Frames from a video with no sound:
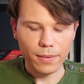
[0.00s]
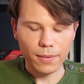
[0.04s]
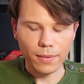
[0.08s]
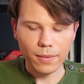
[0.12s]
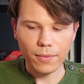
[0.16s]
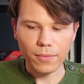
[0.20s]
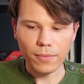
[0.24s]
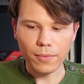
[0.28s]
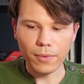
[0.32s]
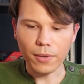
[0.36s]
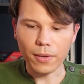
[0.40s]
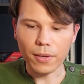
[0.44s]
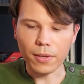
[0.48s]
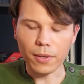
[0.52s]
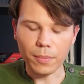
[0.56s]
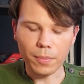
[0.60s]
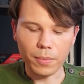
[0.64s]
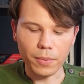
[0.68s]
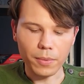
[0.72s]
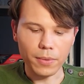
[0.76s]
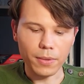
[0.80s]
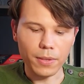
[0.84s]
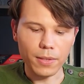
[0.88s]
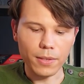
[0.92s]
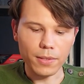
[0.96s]
We're going to
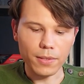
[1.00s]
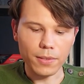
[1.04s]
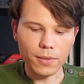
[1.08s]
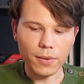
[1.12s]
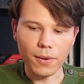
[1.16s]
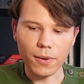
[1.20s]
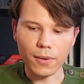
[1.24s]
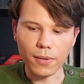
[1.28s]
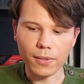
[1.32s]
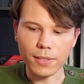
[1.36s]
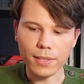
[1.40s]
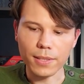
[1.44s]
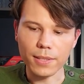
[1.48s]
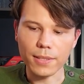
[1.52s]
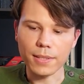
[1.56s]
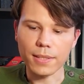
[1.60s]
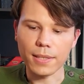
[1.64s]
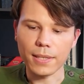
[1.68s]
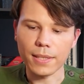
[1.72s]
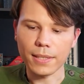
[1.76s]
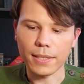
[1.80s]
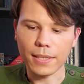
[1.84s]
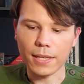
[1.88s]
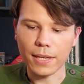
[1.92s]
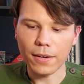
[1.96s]
put these cards
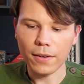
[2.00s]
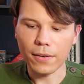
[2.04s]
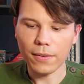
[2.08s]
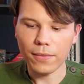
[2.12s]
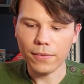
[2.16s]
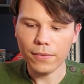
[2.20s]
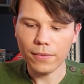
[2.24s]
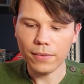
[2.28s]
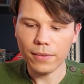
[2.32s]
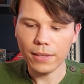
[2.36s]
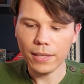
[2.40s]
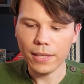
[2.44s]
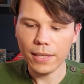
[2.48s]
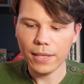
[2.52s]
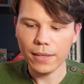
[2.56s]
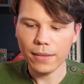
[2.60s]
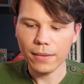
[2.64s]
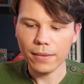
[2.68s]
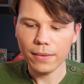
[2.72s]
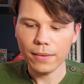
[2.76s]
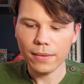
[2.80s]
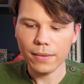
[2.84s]
aside carefully.